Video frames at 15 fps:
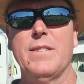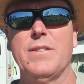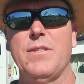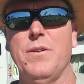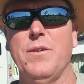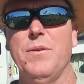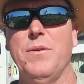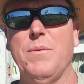
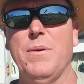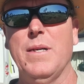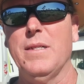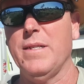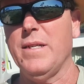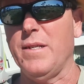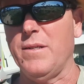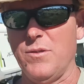
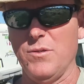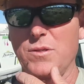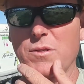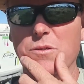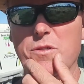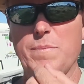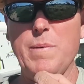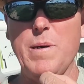So yeah, good
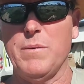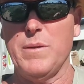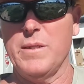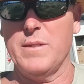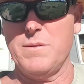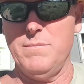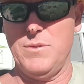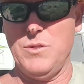little spot. We've
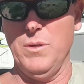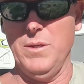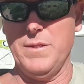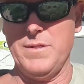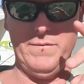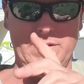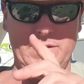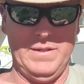got some
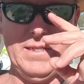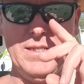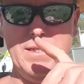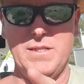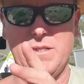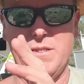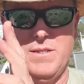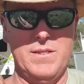toilets over in the
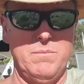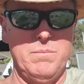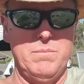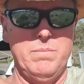distance.